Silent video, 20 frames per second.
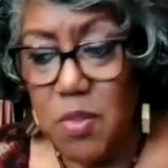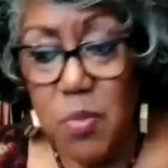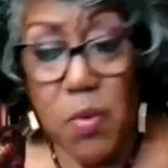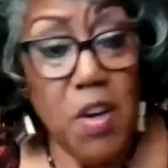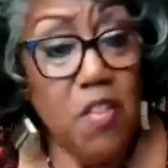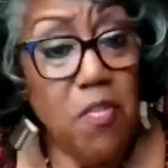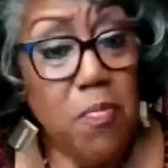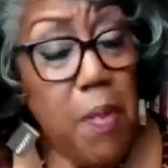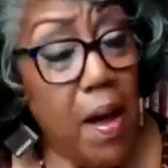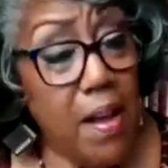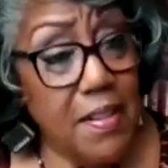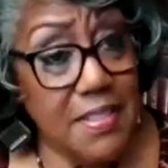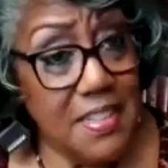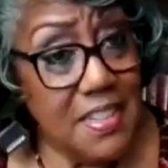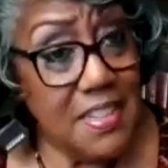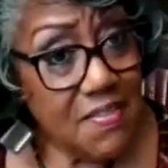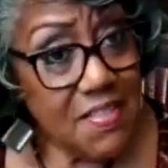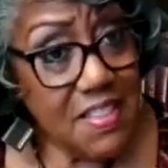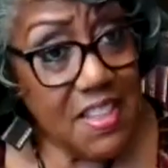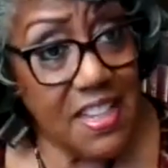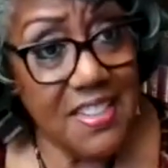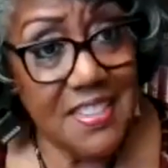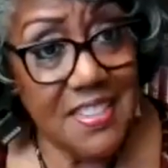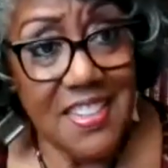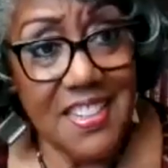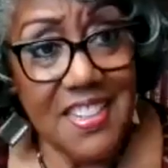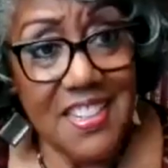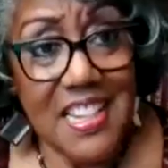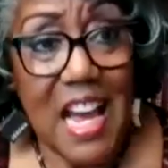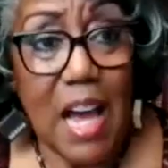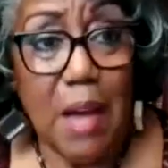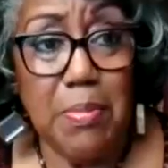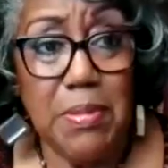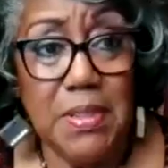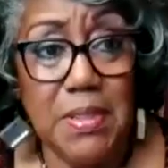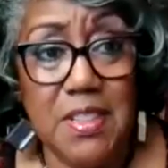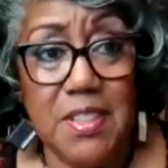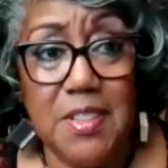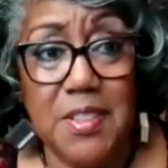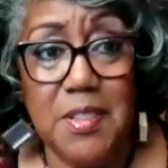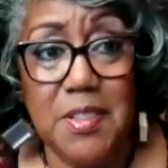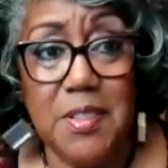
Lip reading: 12 positive things that can happen to